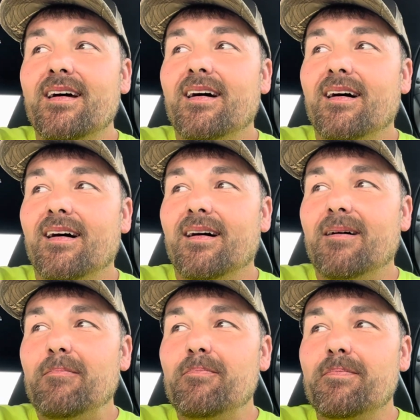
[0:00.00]

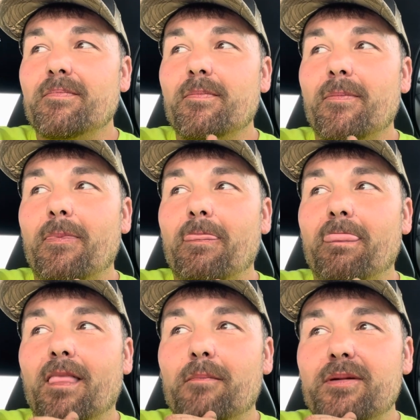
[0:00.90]

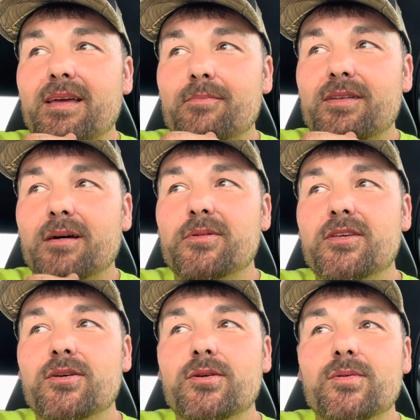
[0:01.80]

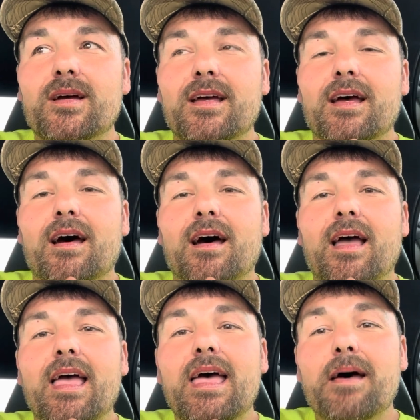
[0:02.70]
BMW
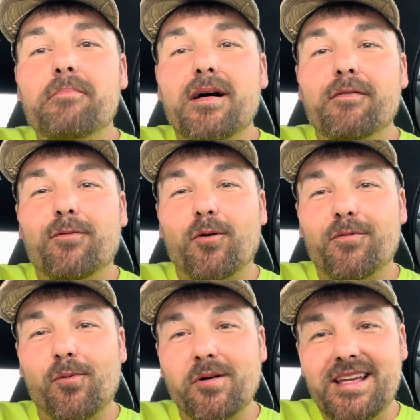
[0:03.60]

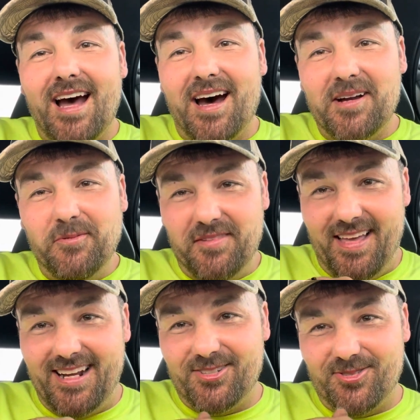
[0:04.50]
M440i with
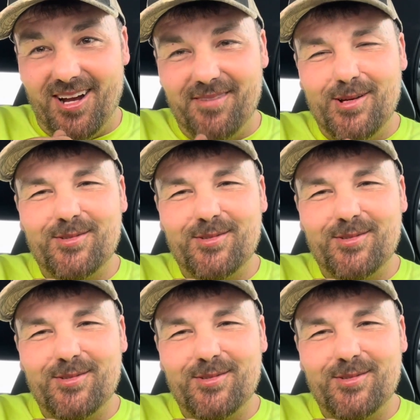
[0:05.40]
X-Drive.